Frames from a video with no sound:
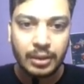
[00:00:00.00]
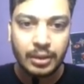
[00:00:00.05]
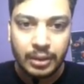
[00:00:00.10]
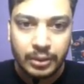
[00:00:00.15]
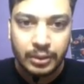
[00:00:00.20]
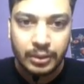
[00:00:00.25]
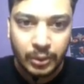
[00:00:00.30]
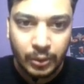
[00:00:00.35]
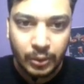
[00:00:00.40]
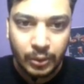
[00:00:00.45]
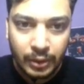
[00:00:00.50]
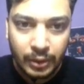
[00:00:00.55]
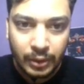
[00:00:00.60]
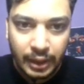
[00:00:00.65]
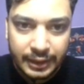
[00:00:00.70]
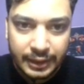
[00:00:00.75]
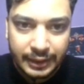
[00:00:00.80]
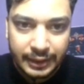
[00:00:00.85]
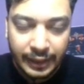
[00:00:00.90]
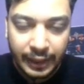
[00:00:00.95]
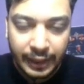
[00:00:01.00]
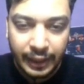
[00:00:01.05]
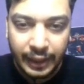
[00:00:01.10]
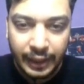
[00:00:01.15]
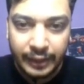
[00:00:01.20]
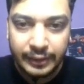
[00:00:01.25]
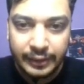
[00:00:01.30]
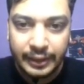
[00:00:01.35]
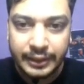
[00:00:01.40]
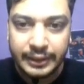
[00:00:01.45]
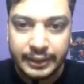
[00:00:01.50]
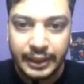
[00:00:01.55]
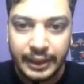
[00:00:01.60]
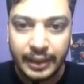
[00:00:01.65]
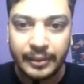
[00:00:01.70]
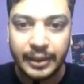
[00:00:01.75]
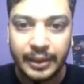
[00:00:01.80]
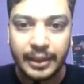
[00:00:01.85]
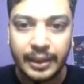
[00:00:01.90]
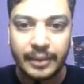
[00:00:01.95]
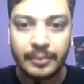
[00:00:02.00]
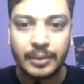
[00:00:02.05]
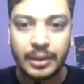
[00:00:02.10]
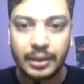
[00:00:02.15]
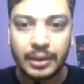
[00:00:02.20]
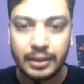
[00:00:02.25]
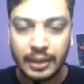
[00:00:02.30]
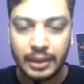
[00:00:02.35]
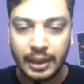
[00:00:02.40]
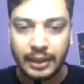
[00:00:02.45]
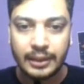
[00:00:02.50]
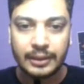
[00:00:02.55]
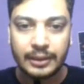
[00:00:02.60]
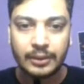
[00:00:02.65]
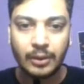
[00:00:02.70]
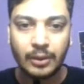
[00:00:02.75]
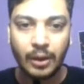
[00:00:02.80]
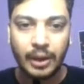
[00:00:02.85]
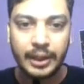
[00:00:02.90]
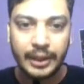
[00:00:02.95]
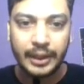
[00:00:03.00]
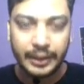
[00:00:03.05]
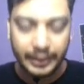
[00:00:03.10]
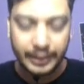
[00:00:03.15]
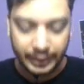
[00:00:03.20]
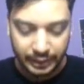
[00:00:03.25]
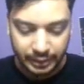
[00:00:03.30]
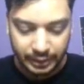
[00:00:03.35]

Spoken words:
So let's create the state variable and call it